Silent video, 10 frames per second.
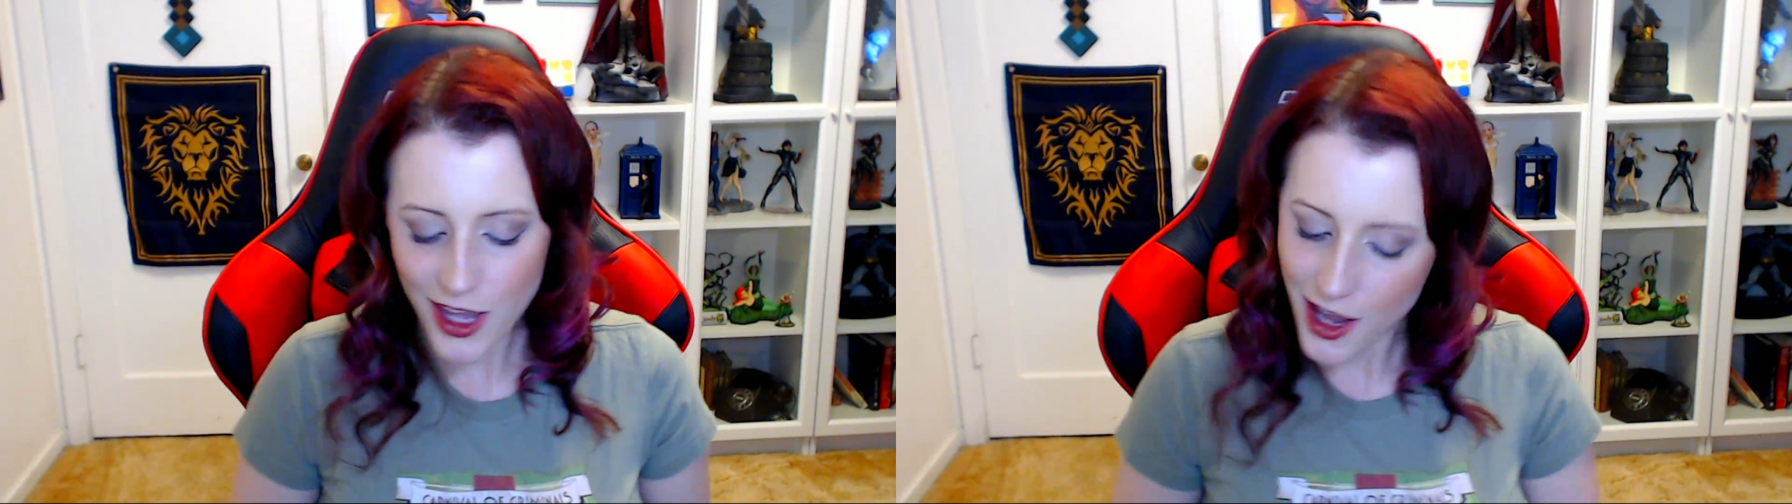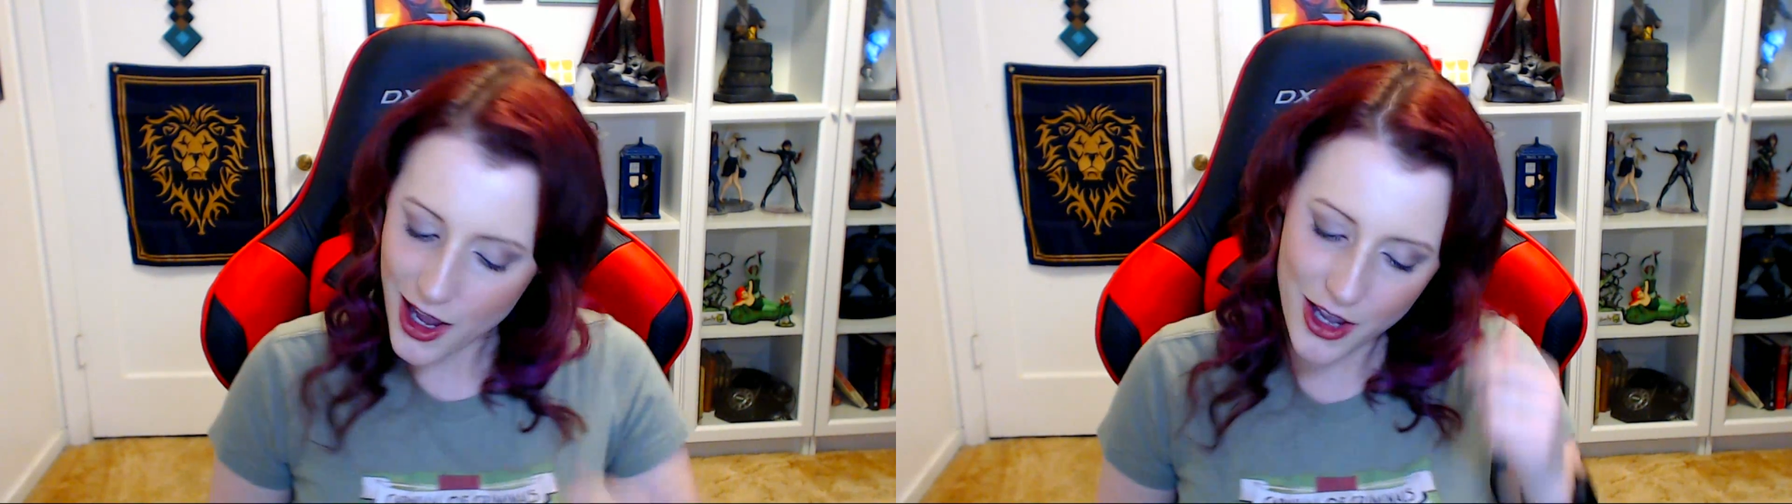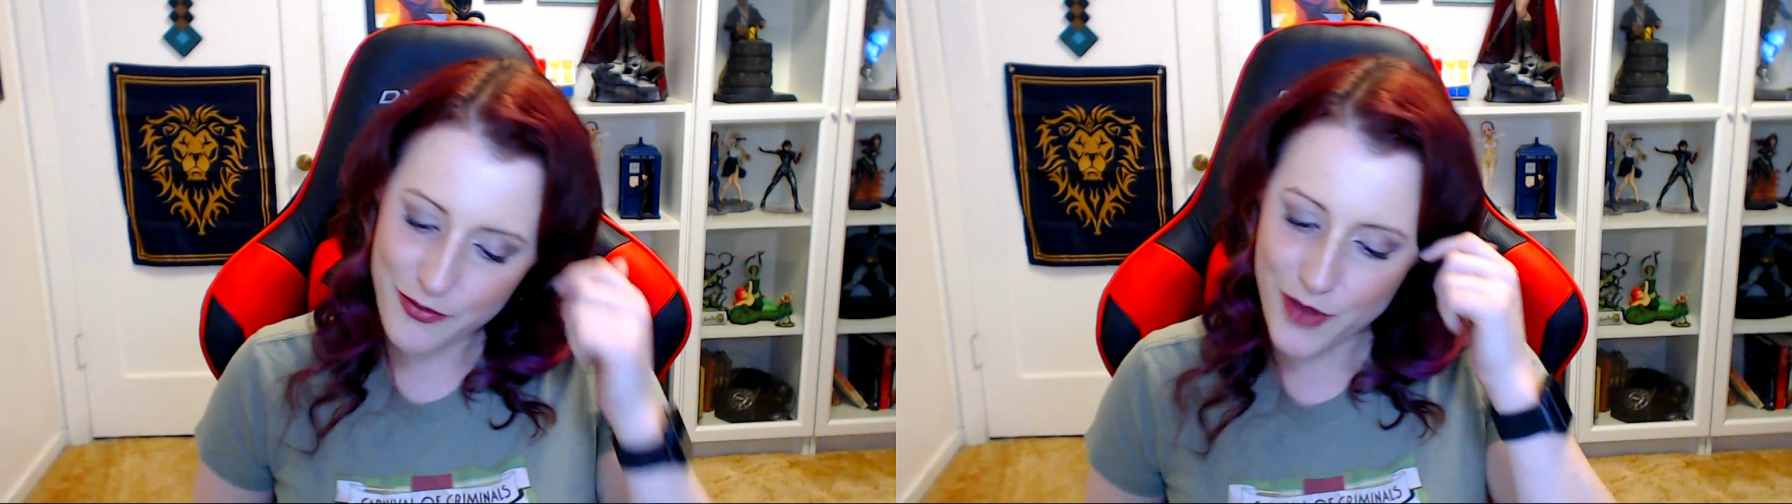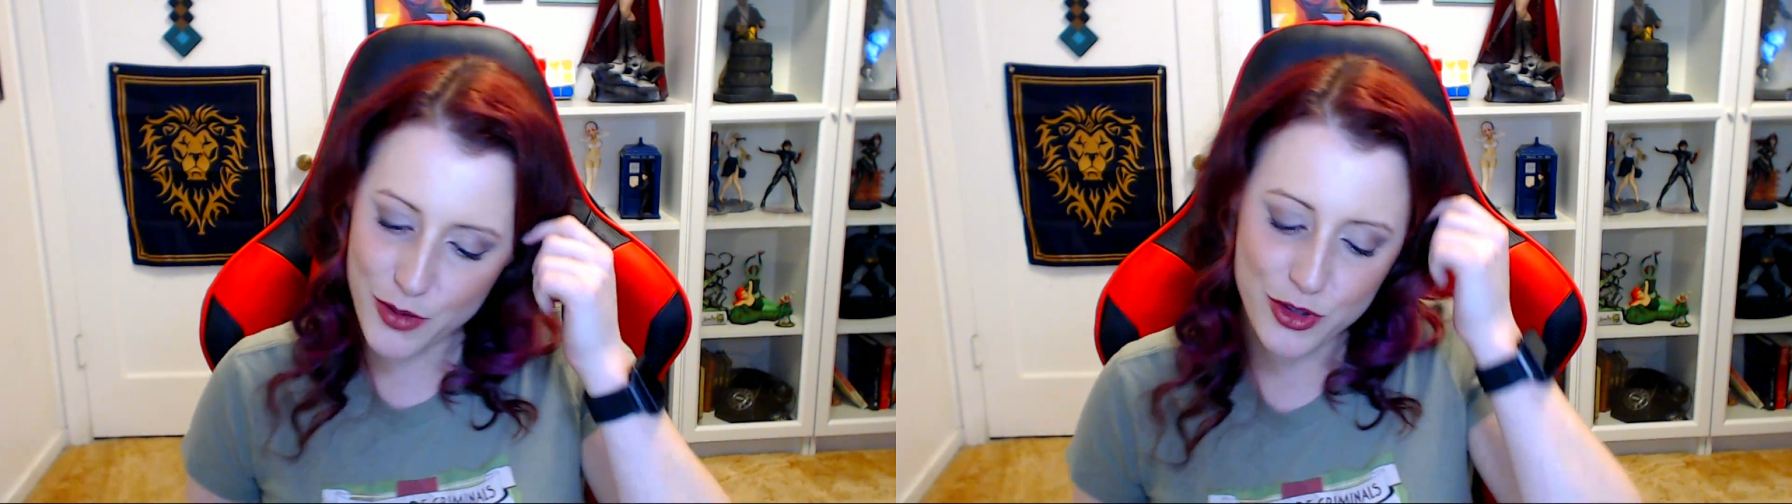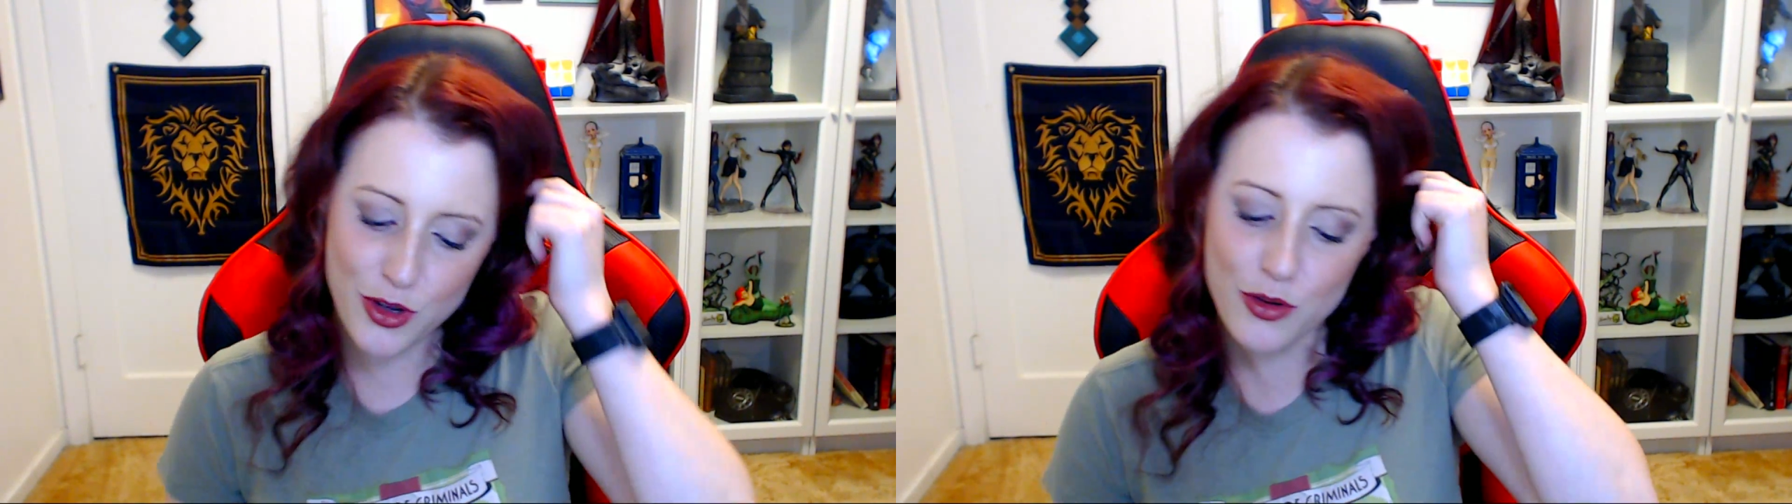I'm
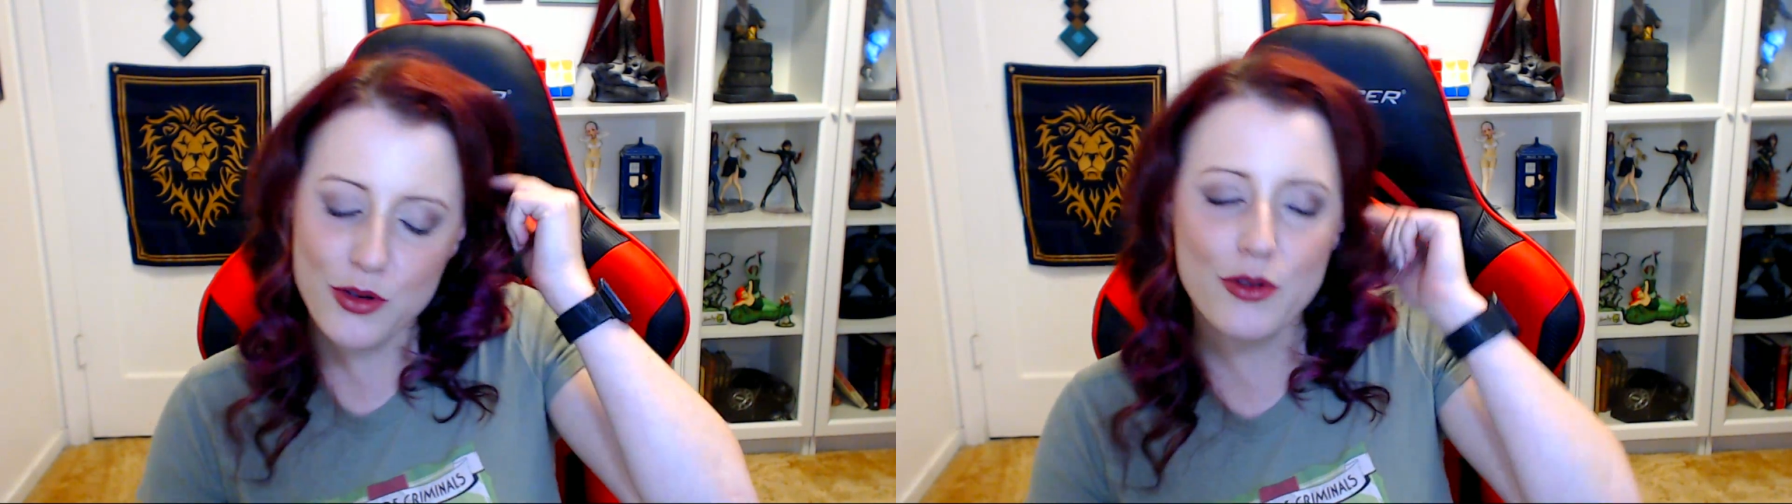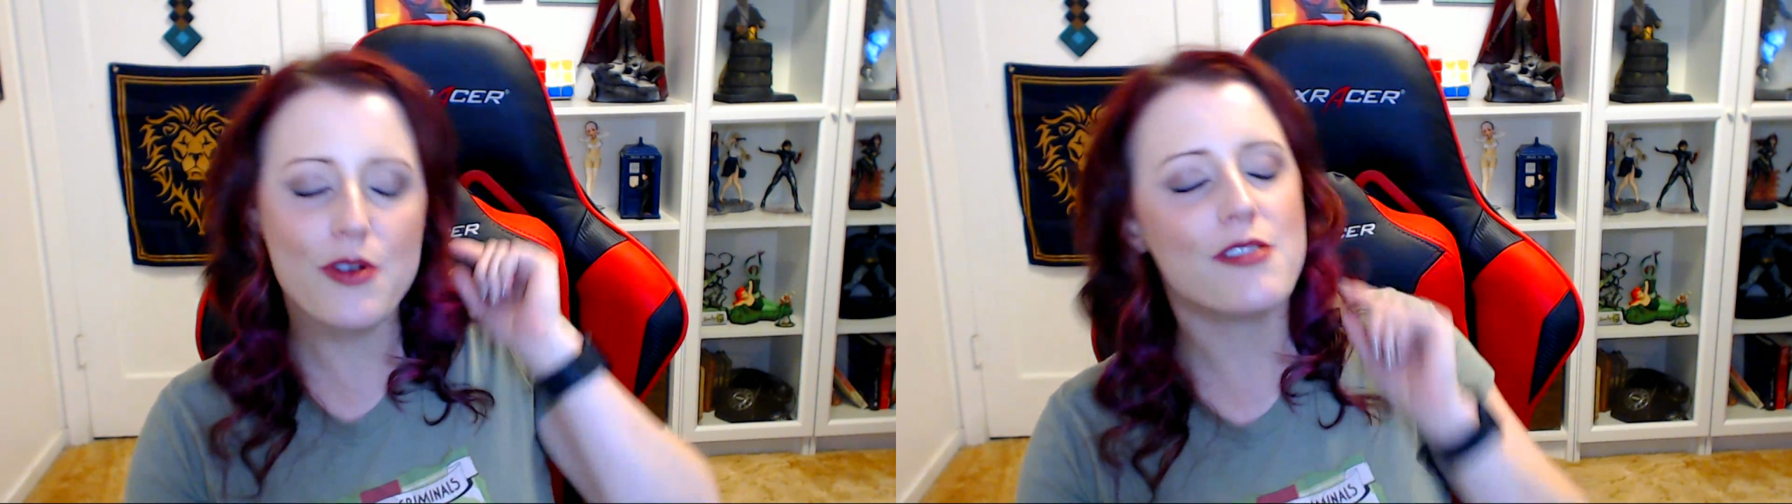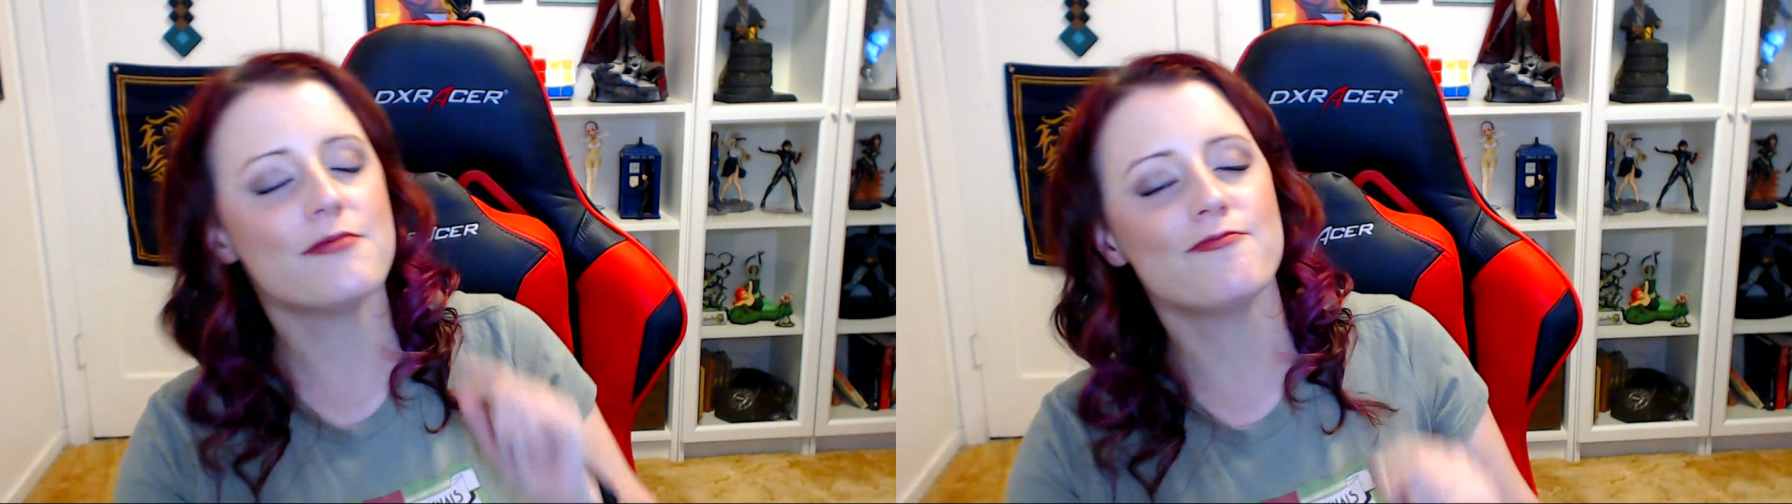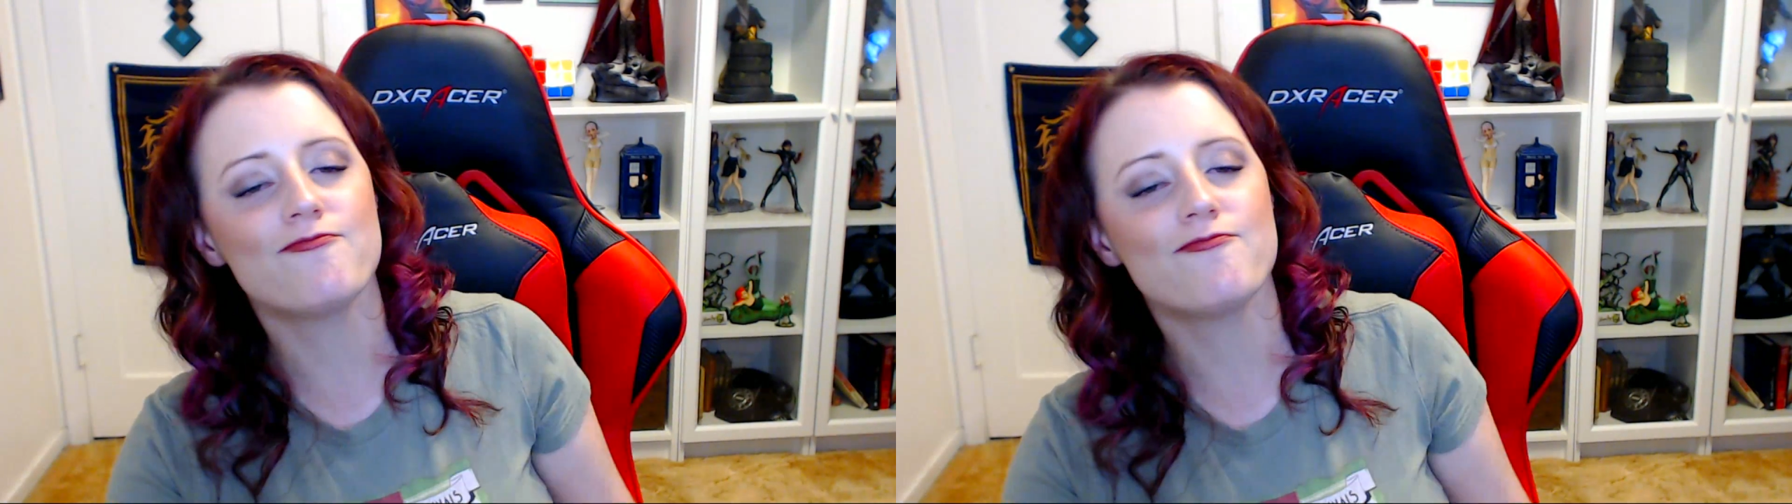so cool.